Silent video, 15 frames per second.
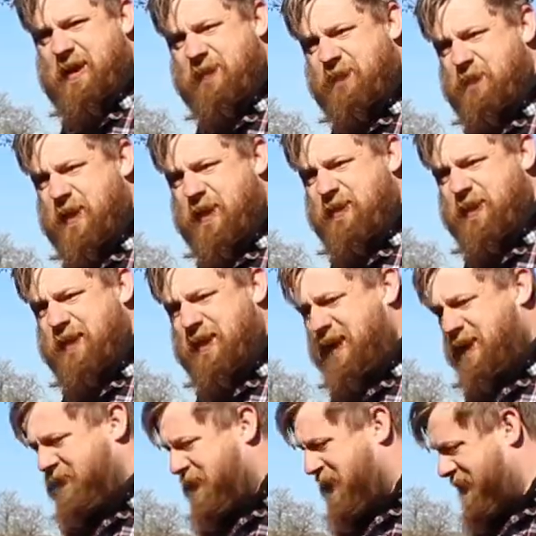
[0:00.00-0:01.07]
it's mainly
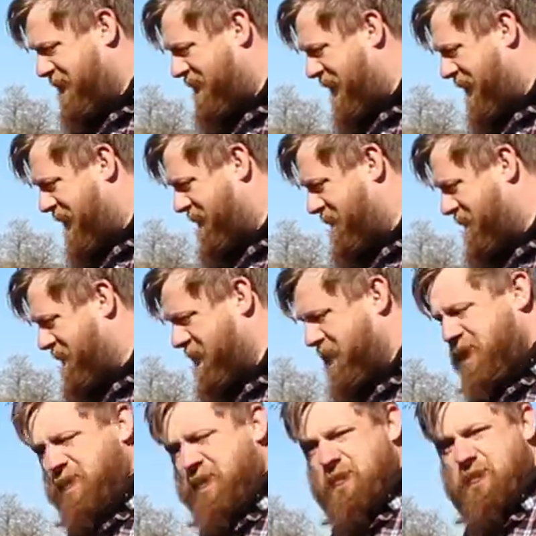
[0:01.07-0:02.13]
evening and
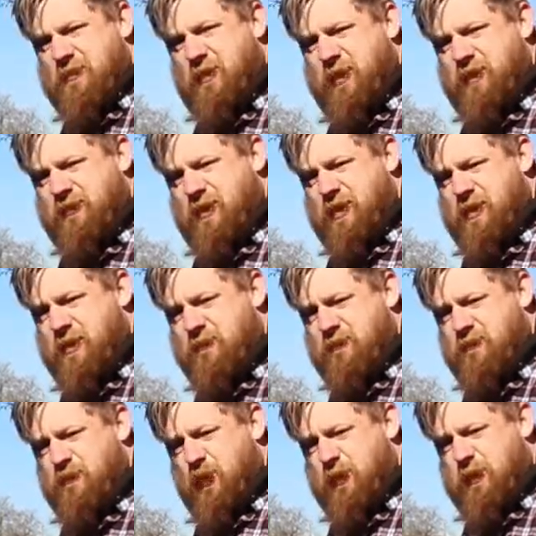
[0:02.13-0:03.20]
nighttime
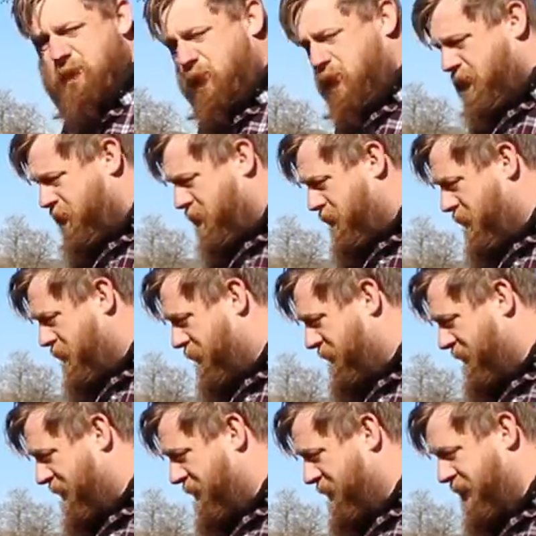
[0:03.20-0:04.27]
and morning
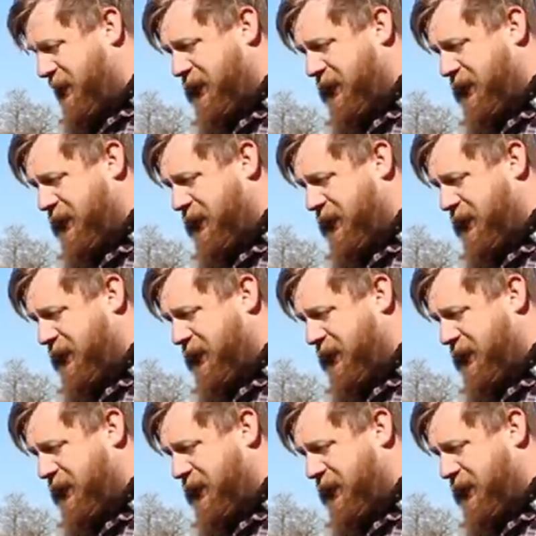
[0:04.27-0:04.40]
water.